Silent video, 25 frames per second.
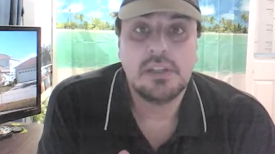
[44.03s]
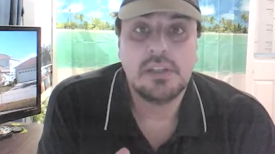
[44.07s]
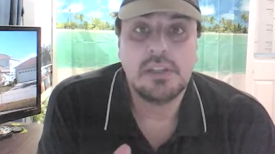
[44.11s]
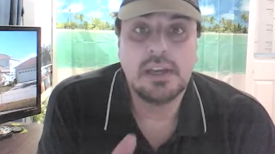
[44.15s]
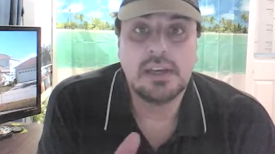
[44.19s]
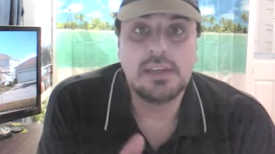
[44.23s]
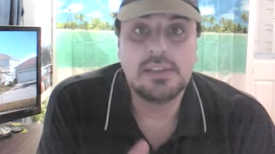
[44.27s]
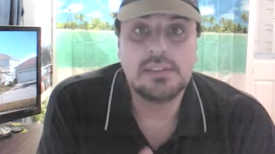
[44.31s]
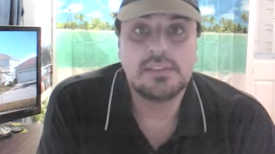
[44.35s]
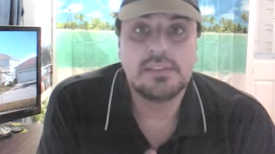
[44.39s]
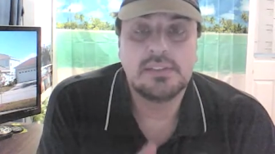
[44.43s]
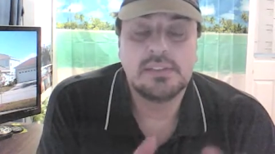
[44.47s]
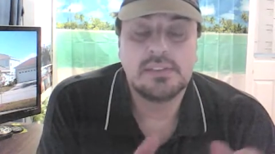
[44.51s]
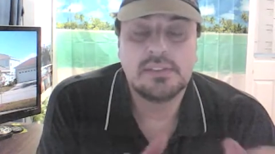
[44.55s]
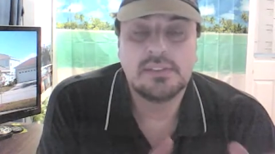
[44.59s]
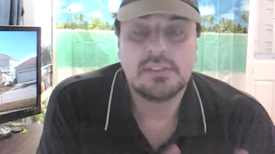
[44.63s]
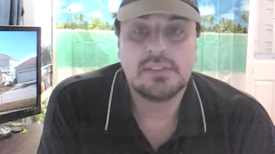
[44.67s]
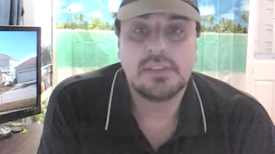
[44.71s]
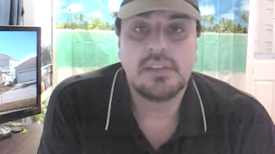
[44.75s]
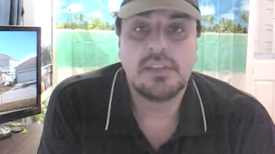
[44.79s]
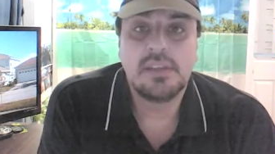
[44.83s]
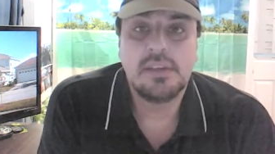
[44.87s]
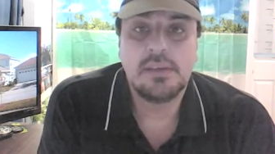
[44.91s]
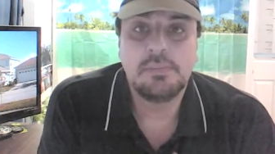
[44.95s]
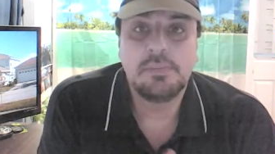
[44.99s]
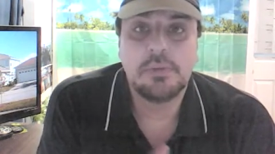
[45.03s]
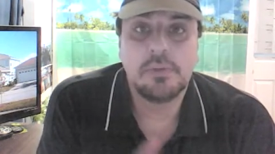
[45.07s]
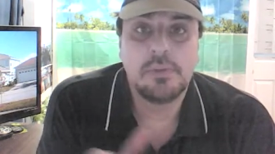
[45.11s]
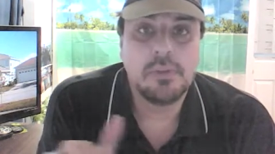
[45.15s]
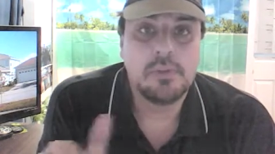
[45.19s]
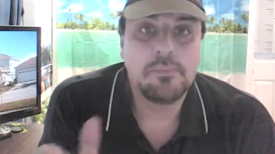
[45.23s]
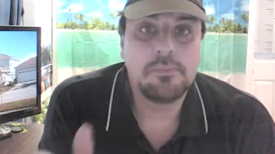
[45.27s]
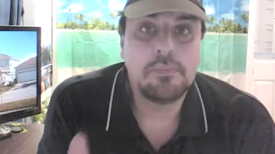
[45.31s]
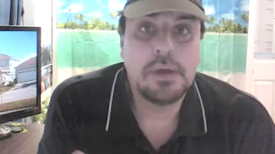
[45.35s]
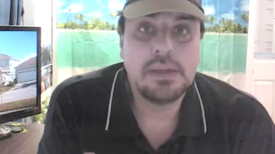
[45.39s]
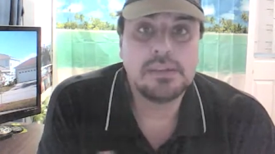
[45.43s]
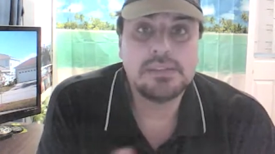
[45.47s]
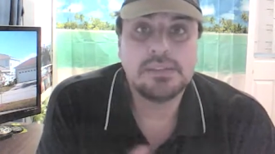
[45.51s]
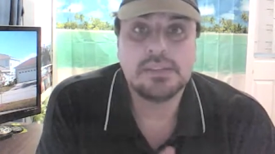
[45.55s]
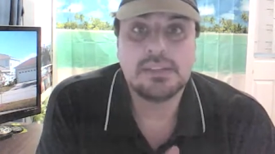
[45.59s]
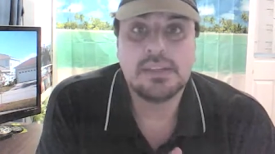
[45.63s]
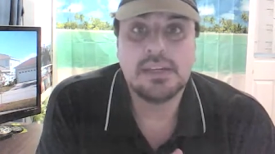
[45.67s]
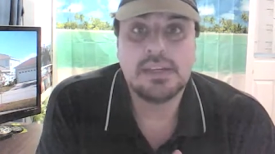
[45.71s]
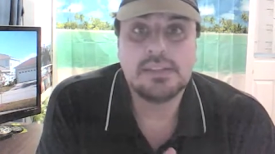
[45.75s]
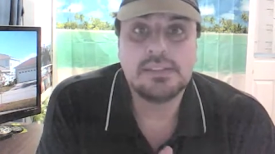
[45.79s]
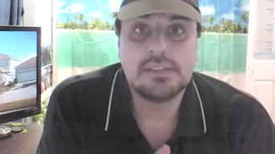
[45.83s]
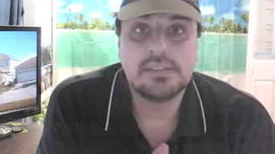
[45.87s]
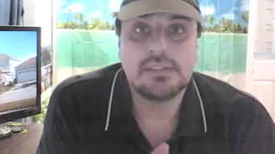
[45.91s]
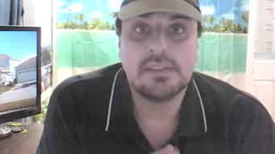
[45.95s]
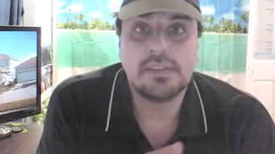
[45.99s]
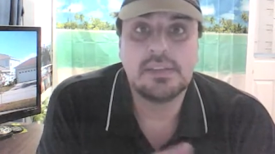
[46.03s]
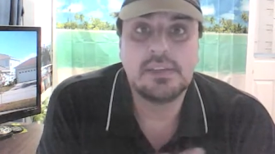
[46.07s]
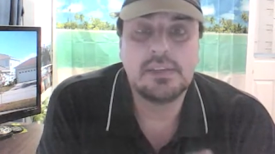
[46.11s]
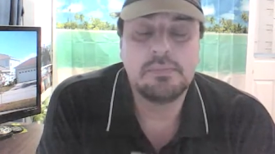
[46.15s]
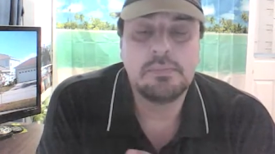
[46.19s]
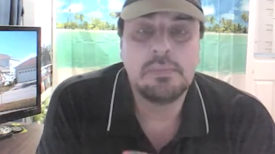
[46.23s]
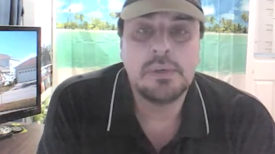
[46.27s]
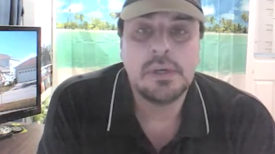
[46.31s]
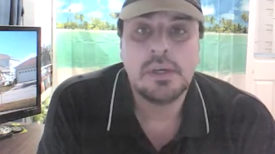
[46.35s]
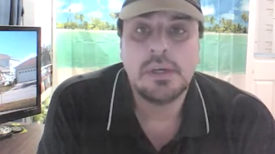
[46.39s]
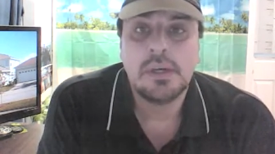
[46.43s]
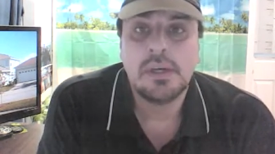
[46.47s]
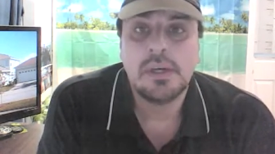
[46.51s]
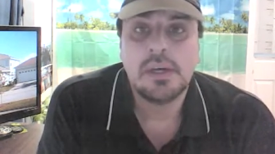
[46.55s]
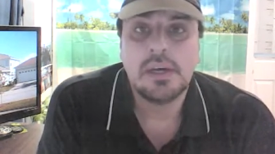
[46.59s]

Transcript: night's sleep, or the best night's sleep